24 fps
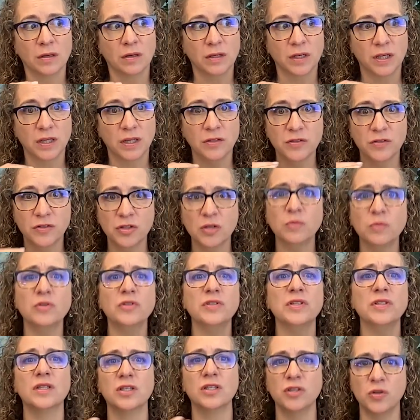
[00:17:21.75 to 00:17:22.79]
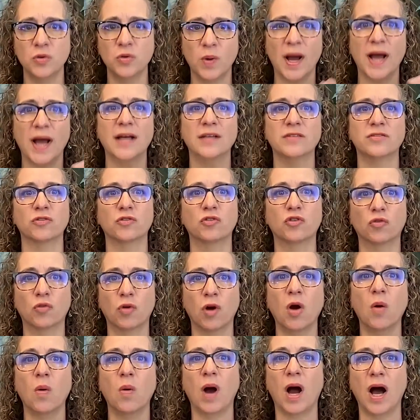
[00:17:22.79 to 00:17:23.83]
consumers in the US
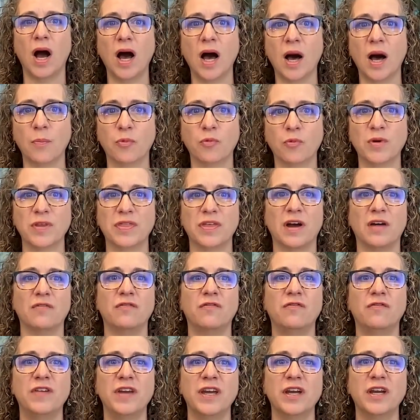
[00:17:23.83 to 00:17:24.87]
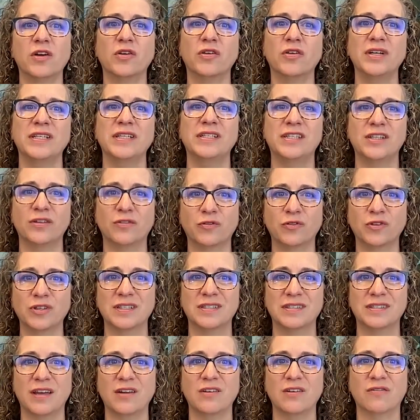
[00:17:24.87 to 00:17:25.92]
grow up with a very different
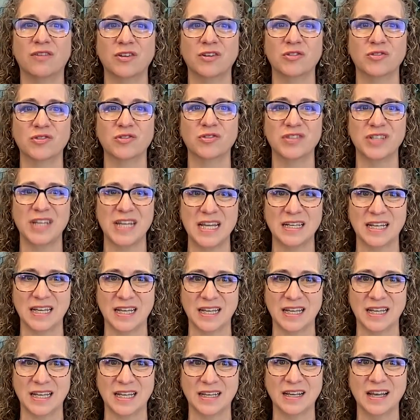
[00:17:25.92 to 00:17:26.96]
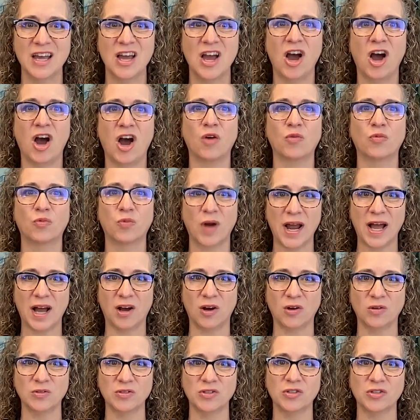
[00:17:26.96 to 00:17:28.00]
set of understanding
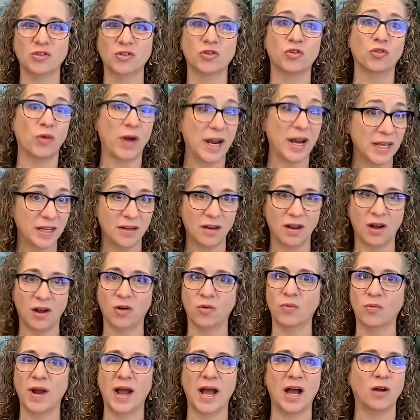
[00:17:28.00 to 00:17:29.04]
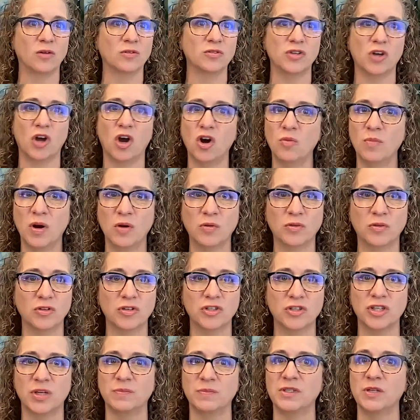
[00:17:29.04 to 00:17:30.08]
around credit, around home
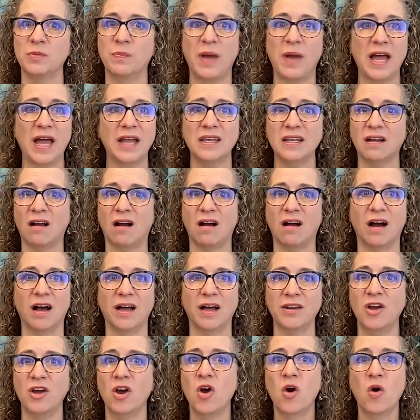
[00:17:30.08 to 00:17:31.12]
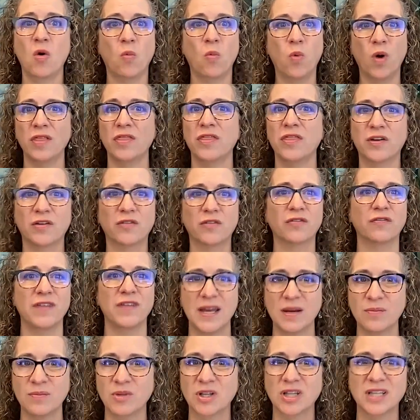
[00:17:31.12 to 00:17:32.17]
ownership, depending on what their
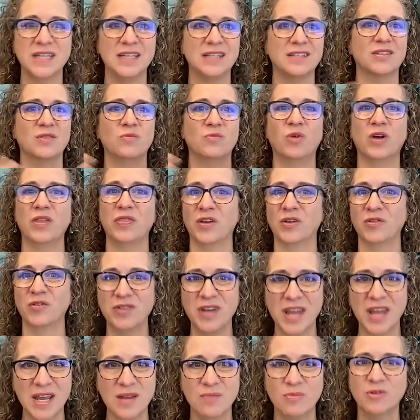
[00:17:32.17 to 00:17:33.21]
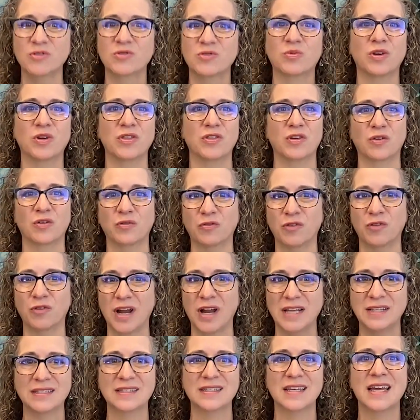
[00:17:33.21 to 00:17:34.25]
families and what their neighbors, what their
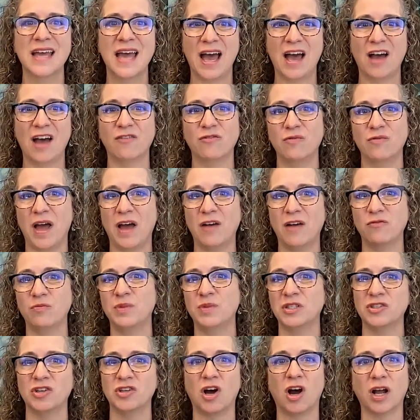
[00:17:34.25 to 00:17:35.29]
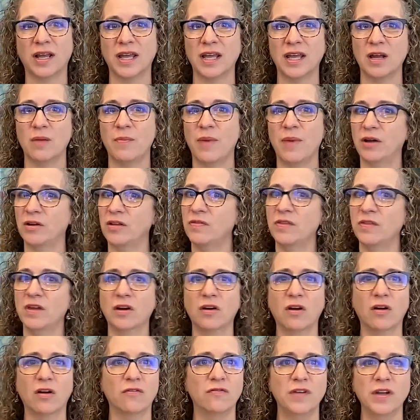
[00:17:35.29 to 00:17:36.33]
friends have been talking about. And there
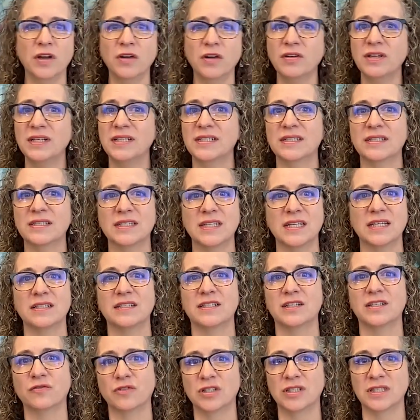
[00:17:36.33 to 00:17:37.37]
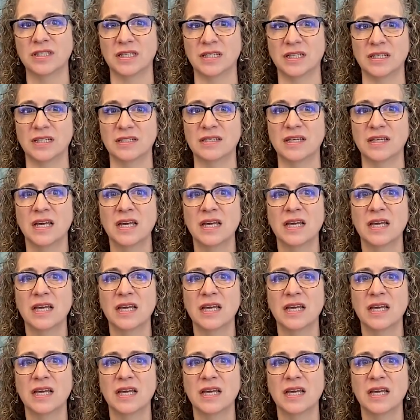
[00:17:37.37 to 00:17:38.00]
are very distinct differences,